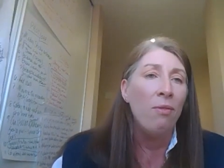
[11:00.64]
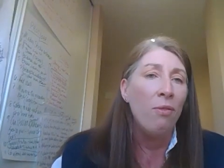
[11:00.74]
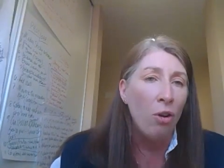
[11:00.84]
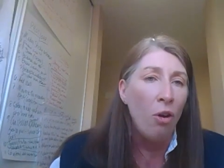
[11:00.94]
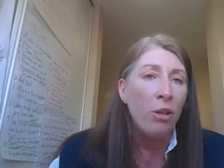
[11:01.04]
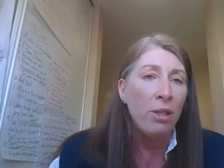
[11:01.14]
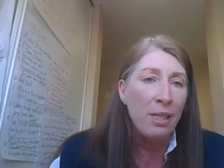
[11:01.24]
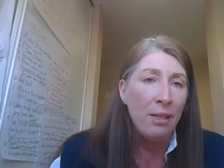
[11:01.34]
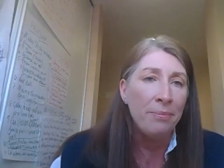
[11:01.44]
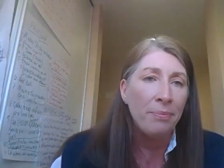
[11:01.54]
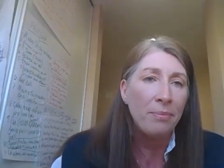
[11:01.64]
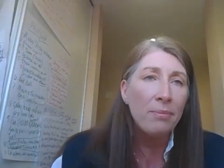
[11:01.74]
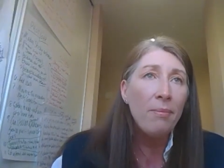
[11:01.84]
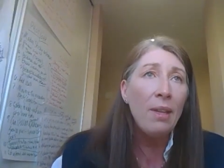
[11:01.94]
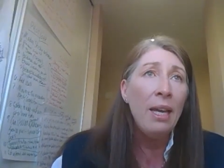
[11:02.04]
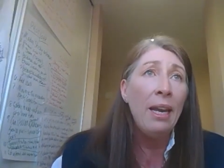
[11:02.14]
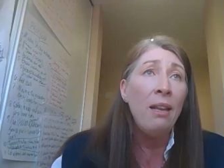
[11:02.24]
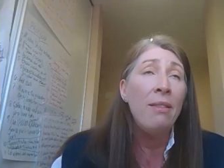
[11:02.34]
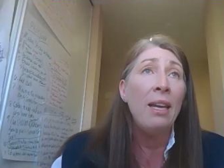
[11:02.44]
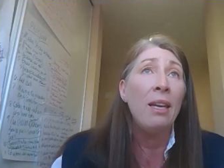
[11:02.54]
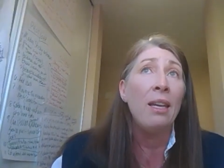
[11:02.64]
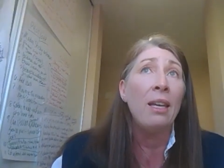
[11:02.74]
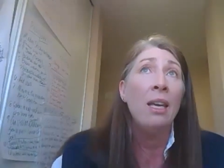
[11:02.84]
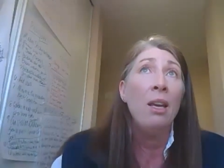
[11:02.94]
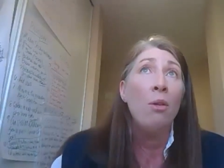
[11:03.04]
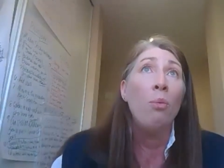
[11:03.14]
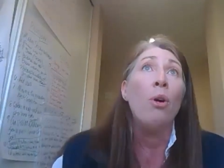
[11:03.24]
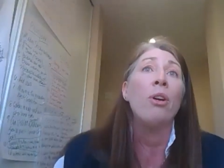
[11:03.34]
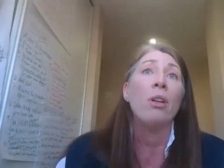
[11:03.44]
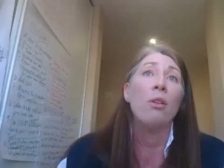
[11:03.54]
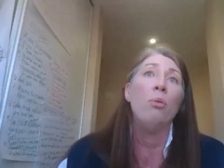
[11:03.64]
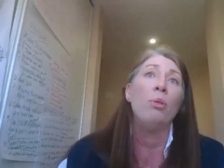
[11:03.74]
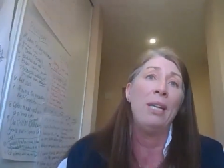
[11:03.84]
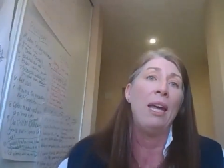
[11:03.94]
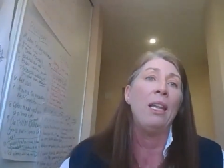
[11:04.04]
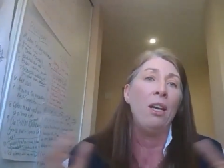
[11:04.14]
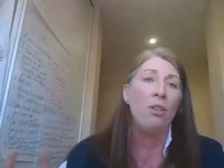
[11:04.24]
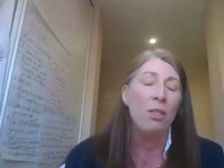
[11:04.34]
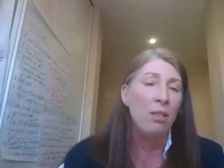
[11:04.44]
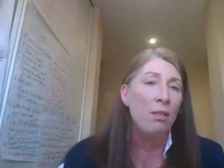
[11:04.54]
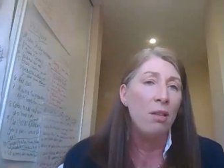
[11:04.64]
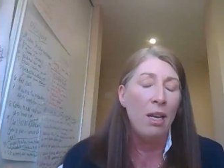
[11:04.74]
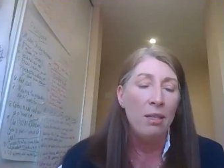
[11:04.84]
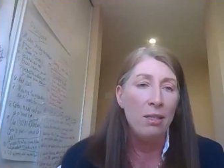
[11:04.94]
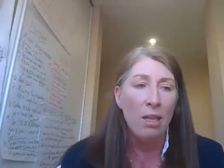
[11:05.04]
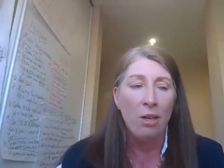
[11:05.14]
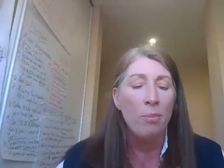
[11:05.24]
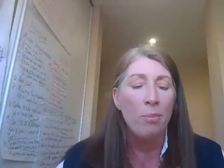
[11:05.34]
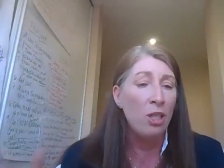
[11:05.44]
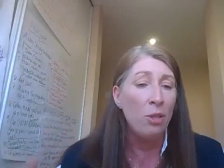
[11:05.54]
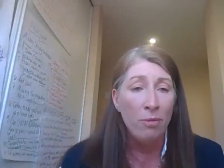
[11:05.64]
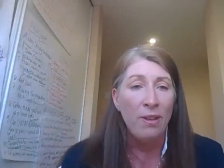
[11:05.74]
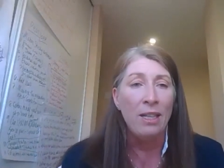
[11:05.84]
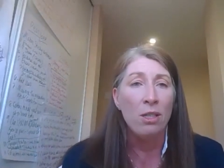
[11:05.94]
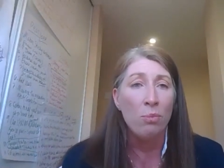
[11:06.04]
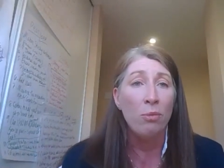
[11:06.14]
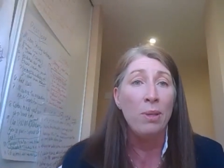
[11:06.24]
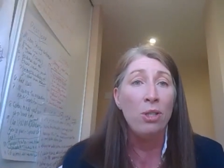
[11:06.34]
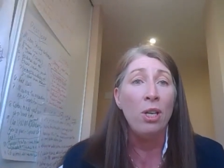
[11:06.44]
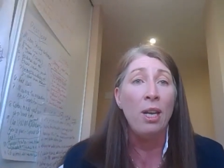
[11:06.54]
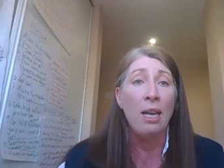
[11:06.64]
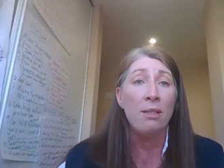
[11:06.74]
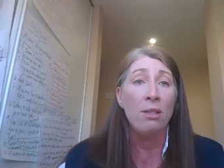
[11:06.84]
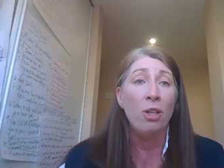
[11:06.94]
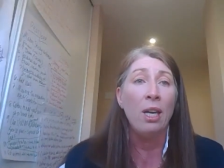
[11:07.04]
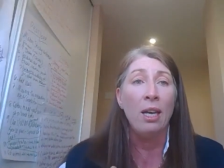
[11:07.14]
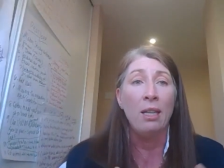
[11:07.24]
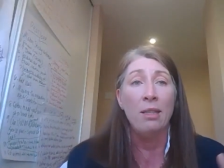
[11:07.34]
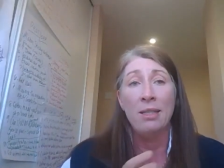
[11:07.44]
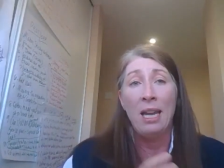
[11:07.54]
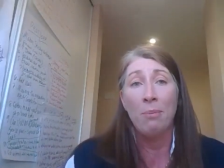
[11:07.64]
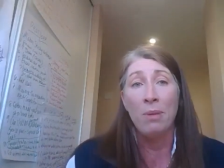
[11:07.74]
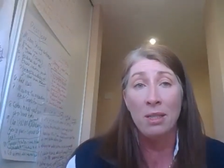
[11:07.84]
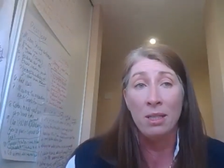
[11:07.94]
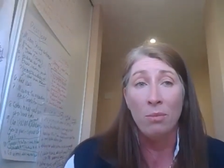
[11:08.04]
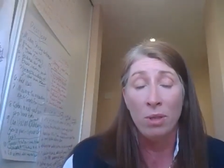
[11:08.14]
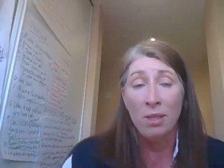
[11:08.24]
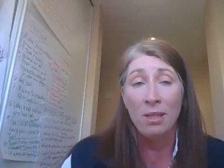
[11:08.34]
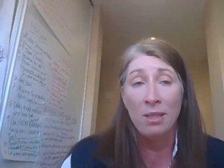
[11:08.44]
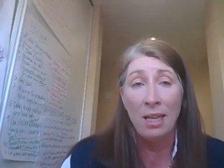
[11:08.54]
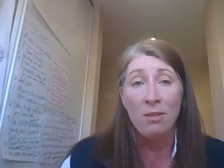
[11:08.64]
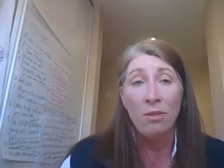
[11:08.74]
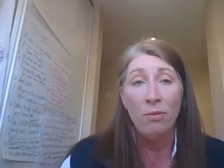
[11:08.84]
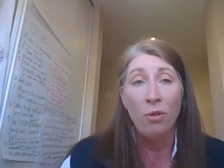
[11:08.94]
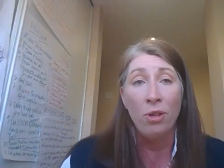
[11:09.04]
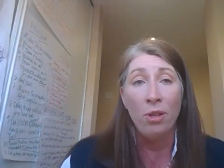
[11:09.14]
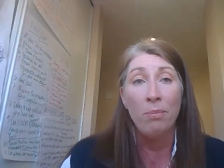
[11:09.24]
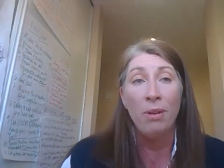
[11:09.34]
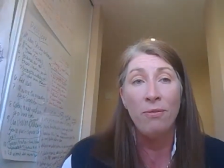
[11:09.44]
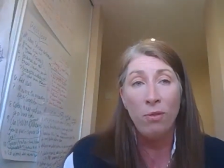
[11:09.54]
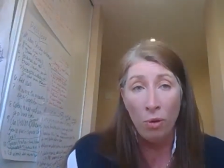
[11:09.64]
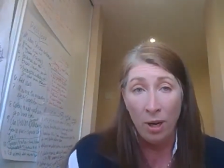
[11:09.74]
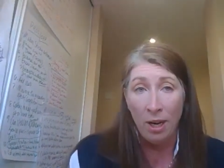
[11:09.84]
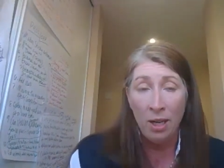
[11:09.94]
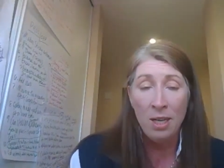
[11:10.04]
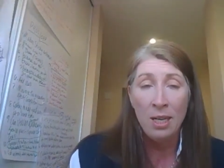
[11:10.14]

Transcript: for a holiday. And I think what hoteliers and accommodation providers will be doing is looking at the segments that were successful for them before